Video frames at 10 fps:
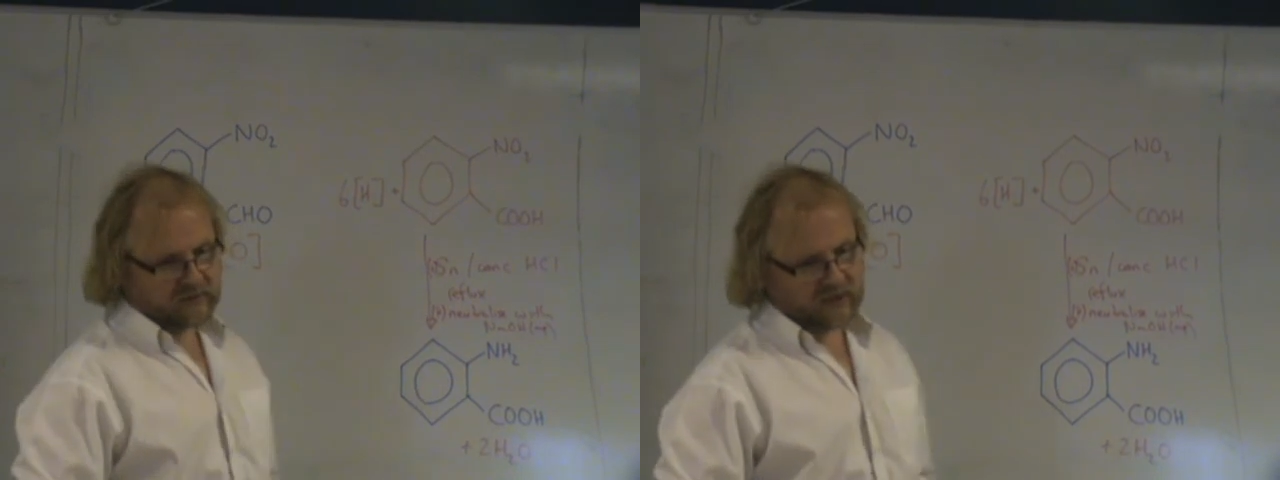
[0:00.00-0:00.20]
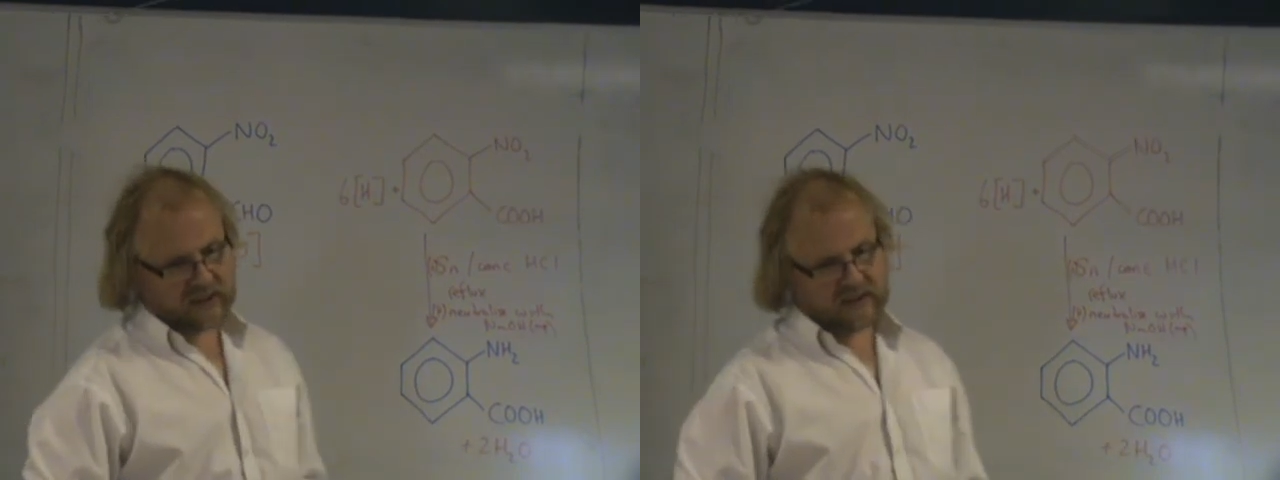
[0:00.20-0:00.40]

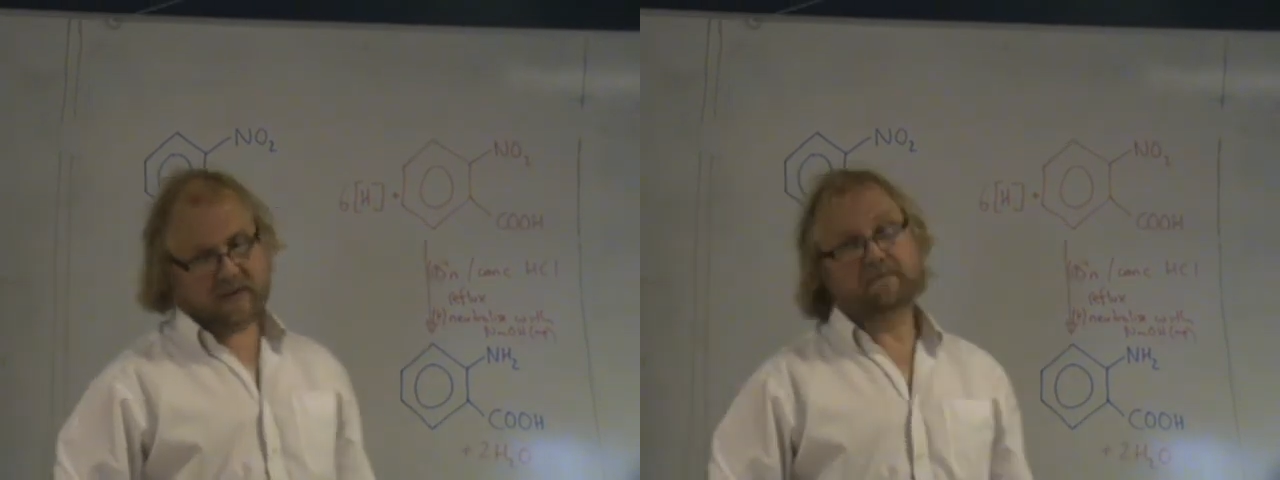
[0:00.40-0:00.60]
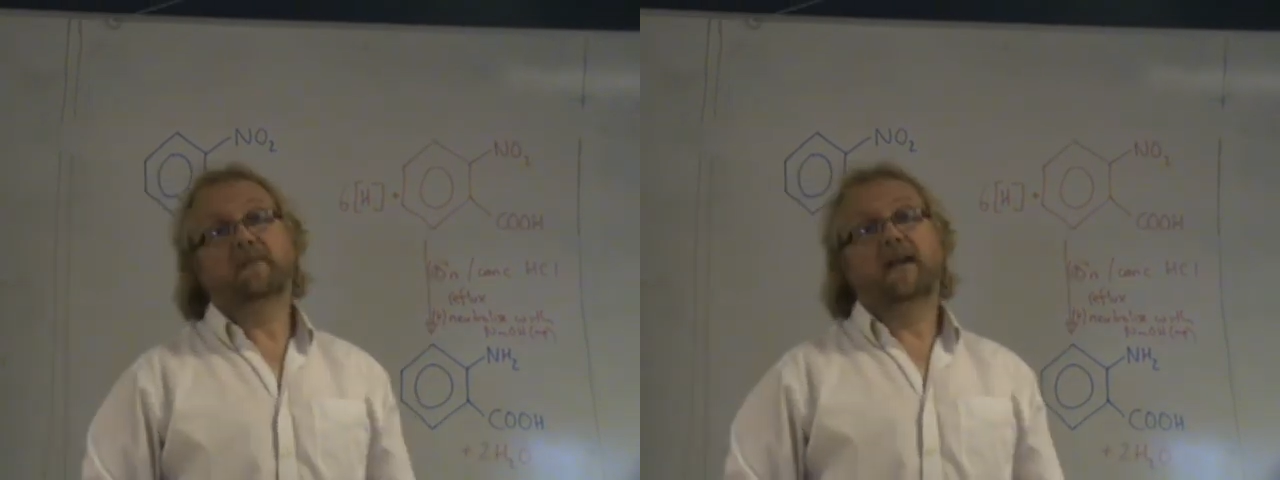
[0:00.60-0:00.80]

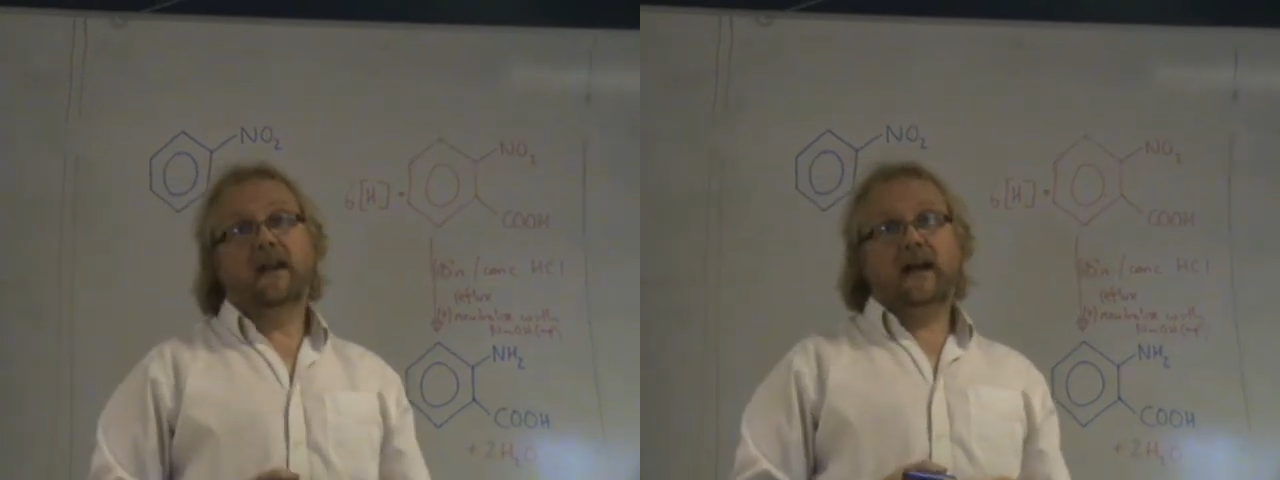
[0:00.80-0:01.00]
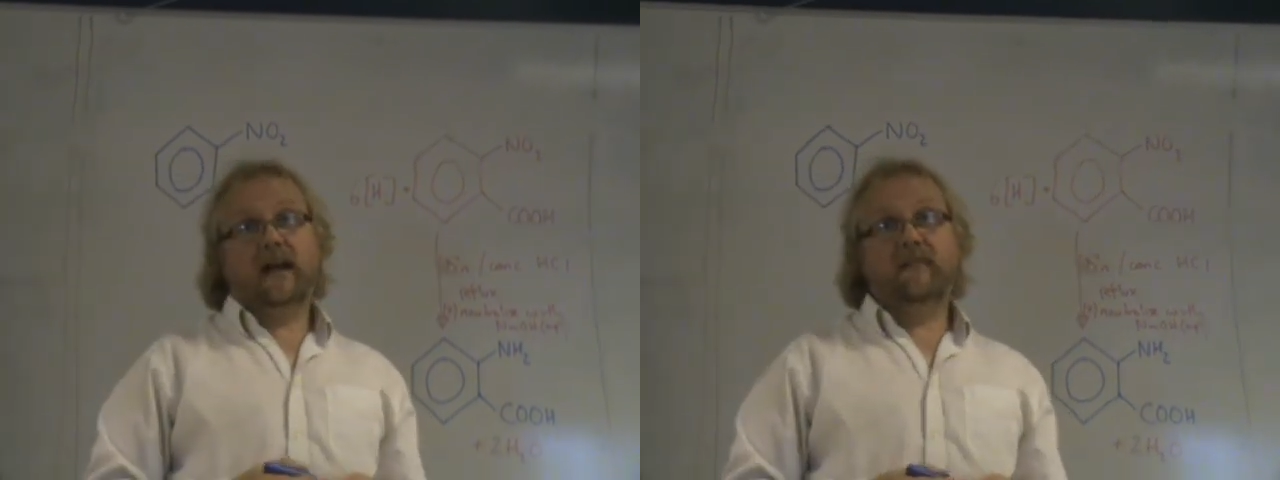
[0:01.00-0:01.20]
change.
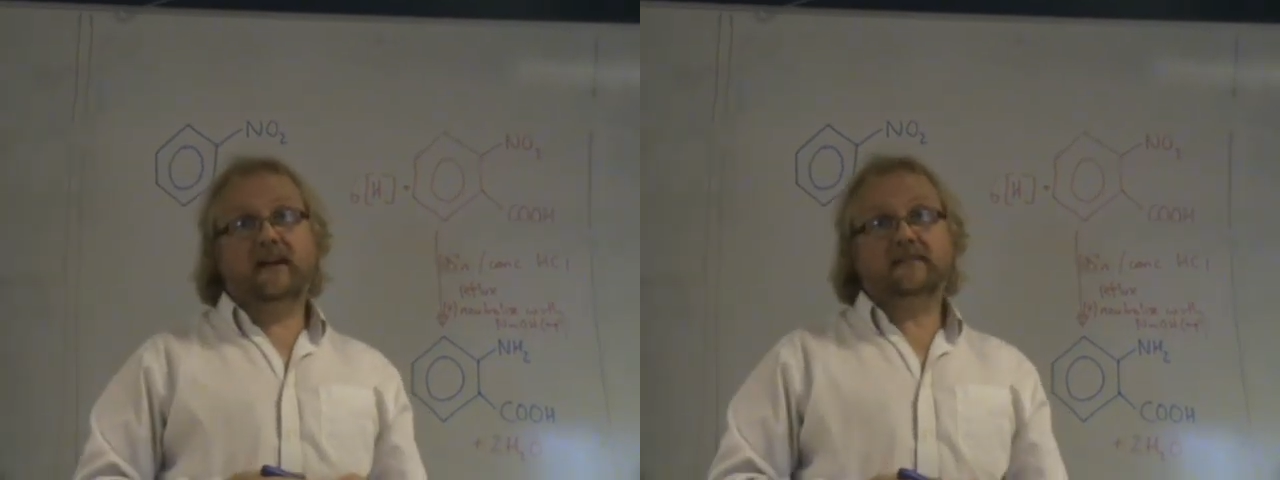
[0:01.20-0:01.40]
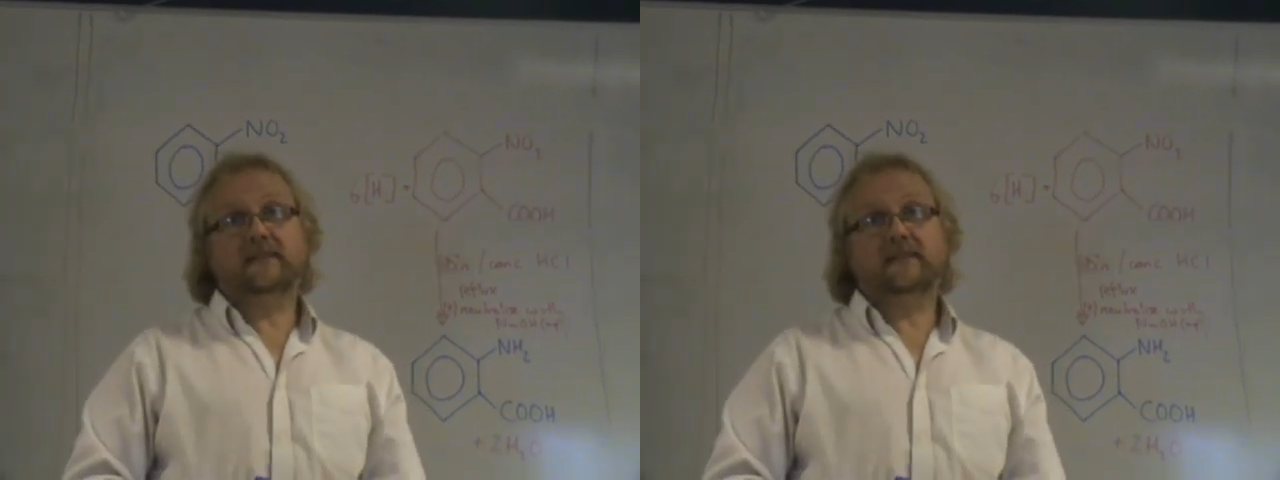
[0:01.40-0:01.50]
And that's